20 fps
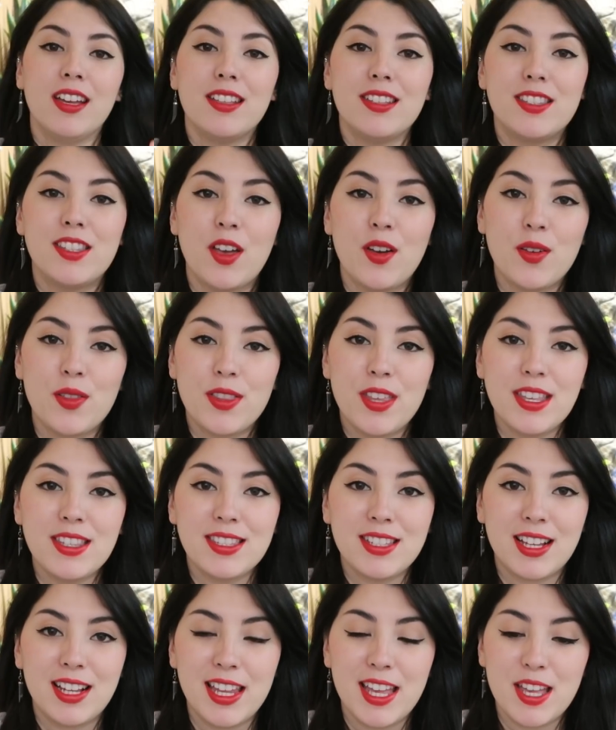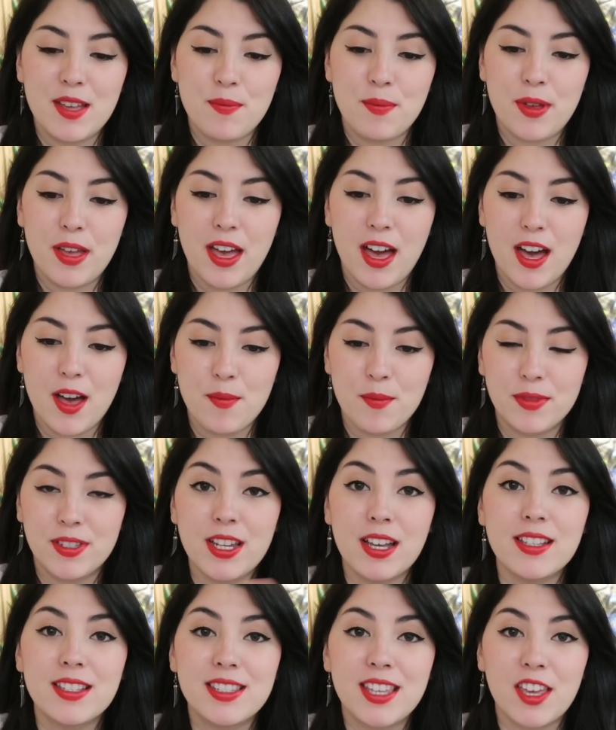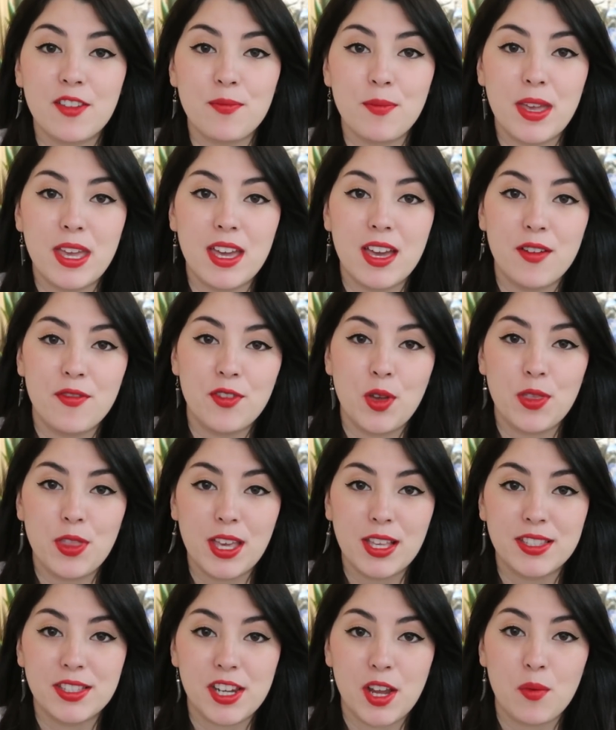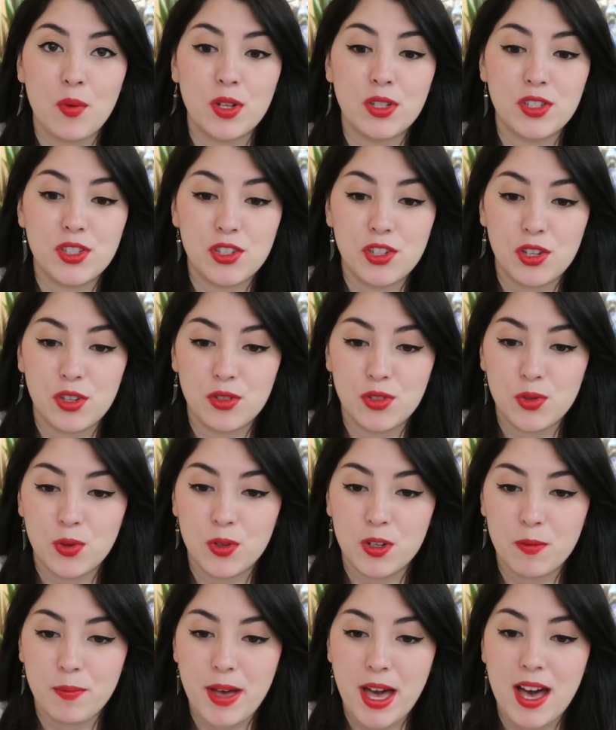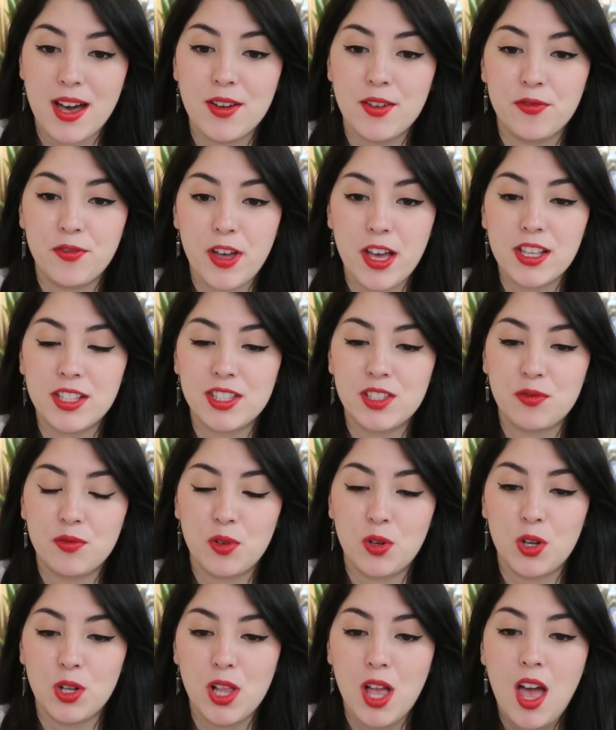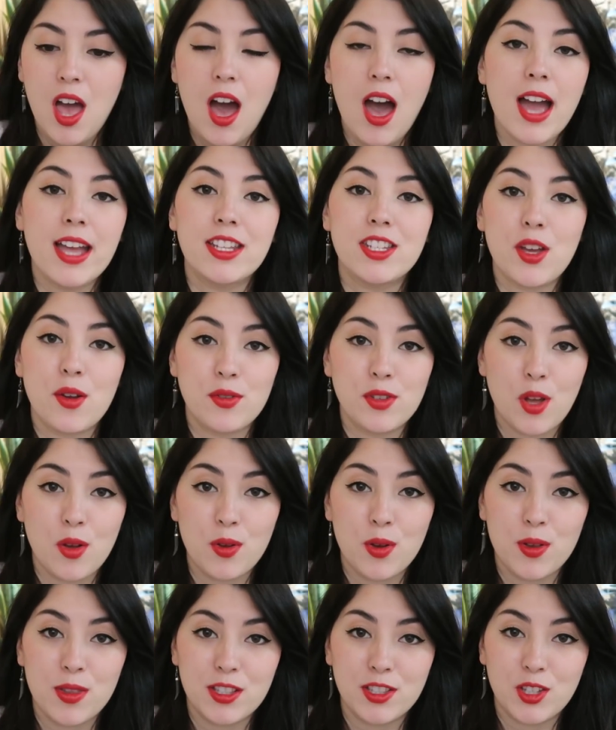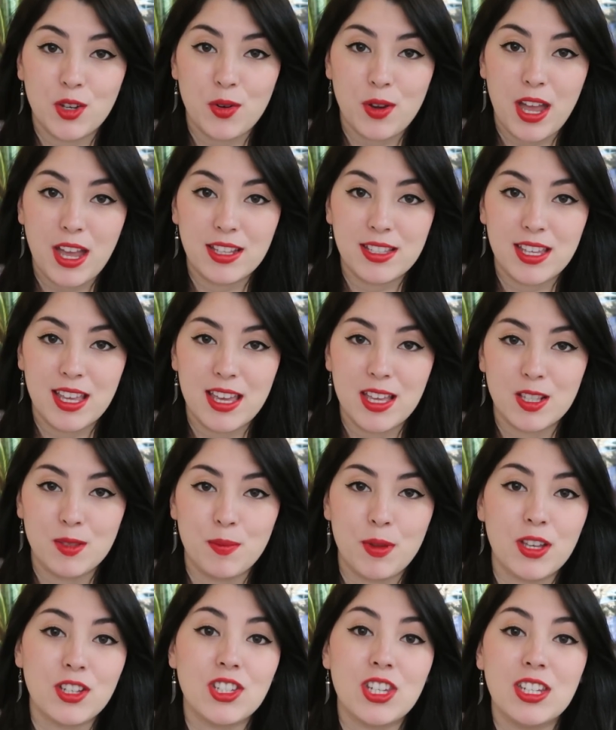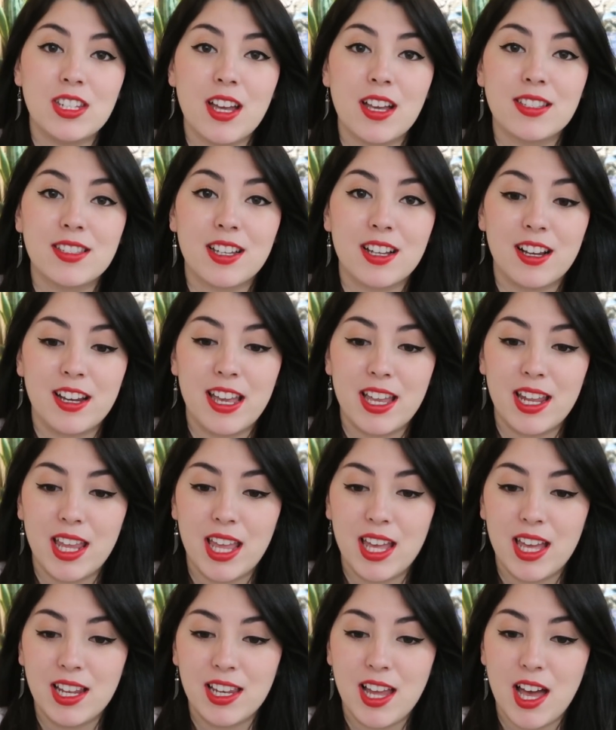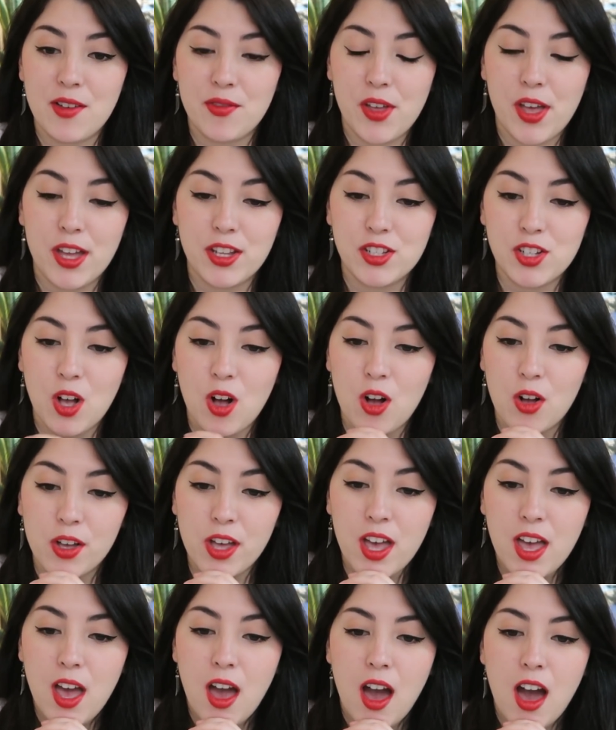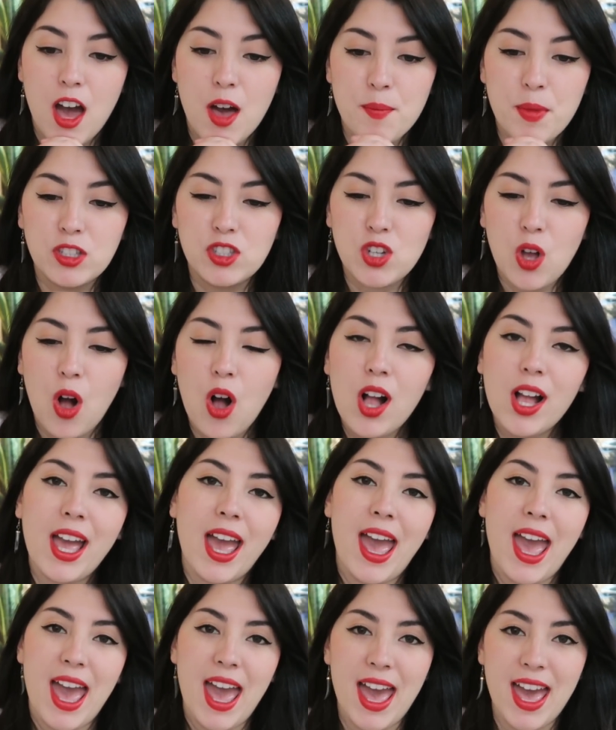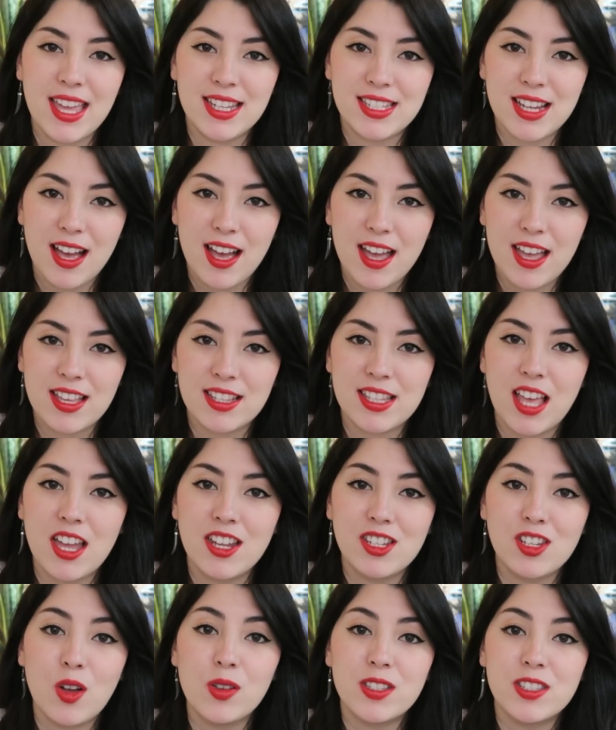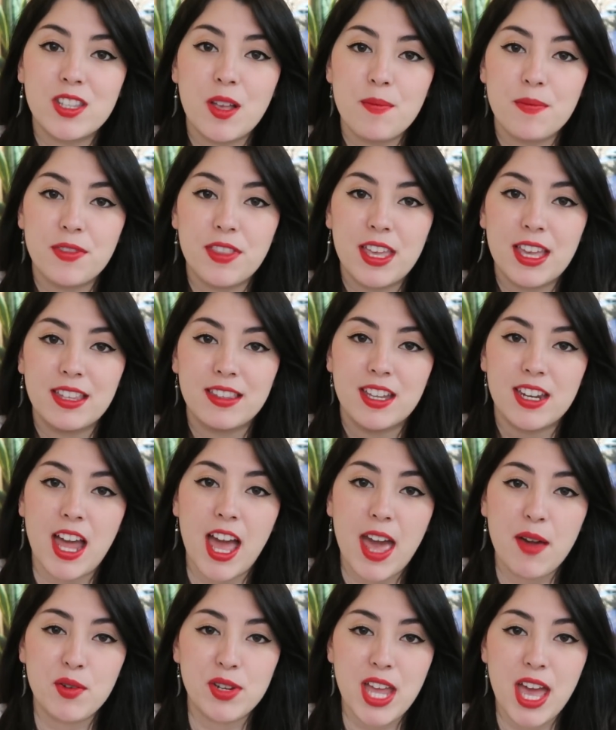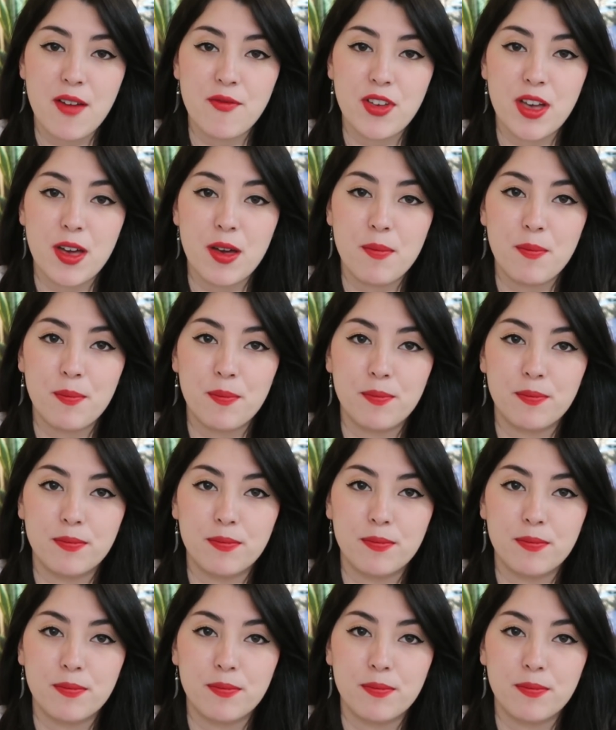So this clip does give me a few things that I want to talk about. First of all, I don't know who this creator is, but she does clearly love her dog. Dog hair dyes are not something that I would ever...